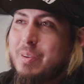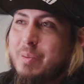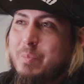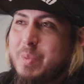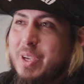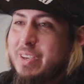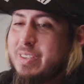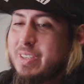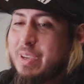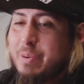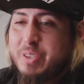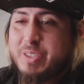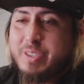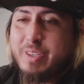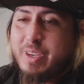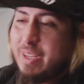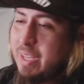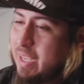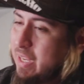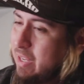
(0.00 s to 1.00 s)
because I was
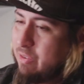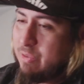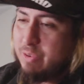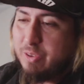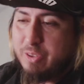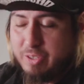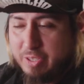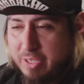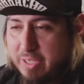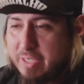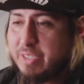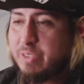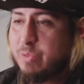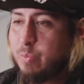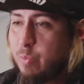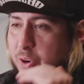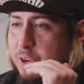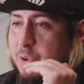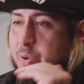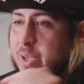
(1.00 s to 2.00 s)
taught like this
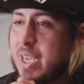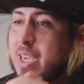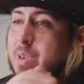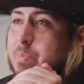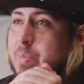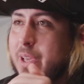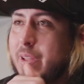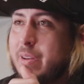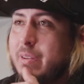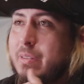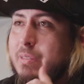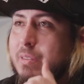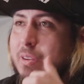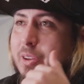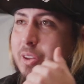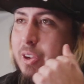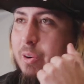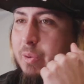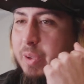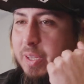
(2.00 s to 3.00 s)
is where you keep it.
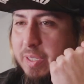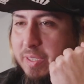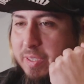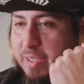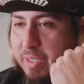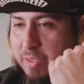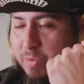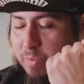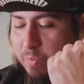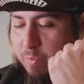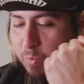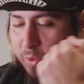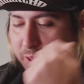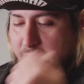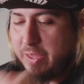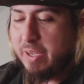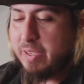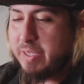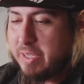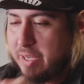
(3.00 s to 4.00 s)
You know, it's
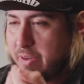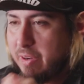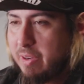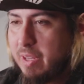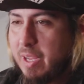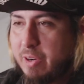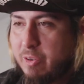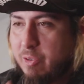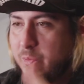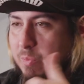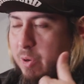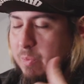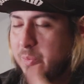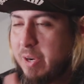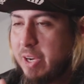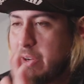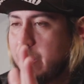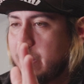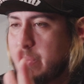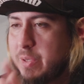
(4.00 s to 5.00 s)
with us here in the locker room.
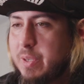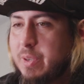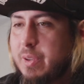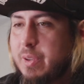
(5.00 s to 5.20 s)
Nobody knows.